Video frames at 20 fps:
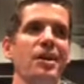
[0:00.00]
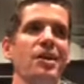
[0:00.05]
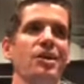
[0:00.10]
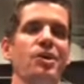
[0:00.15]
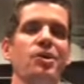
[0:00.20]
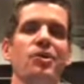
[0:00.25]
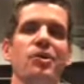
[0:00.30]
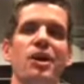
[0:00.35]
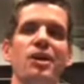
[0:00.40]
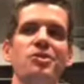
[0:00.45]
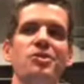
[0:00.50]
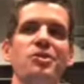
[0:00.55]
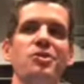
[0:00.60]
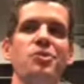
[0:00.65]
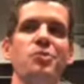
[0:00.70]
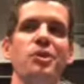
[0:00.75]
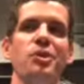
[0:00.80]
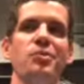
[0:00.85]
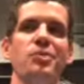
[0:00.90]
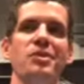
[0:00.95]
Colossians
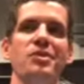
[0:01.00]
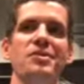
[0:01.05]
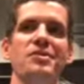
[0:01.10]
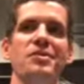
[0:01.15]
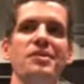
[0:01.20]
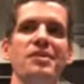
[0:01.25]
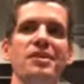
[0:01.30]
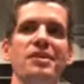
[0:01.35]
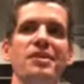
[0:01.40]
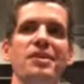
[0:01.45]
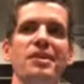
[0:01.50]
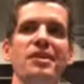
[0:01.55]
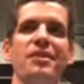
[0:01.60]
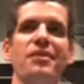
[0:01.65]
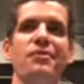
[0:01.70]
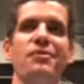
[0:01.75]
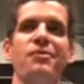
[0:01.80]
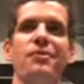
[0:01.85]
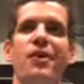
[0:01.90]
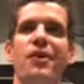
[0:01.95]
1, we see that
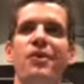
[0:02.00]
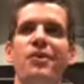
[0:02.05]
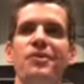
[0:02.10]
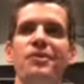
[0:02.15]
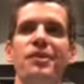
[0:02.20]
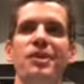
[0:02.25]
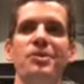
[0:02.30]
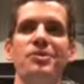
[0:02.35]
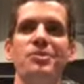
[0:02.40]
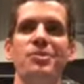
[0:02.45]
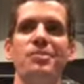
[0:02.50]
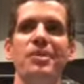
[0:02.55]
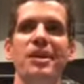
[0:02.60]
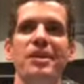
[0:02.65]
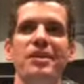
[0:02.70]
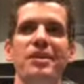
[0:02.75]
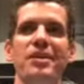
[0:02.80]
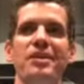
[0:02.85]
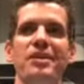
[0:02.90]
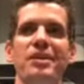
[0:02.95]
all things were
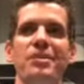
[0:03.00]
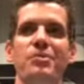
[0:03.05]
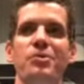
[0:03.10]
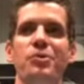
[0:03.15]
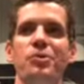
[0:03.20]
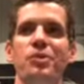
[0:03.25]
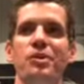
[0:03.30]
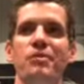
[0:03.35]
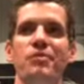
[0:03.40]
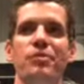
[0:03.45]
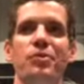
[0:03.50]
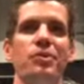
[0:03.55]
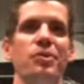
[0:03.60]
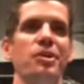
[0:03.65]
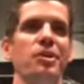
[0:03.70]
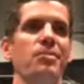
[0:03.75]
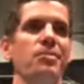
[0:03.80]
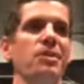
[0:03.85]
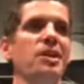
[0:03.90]
made in him, through him, for him.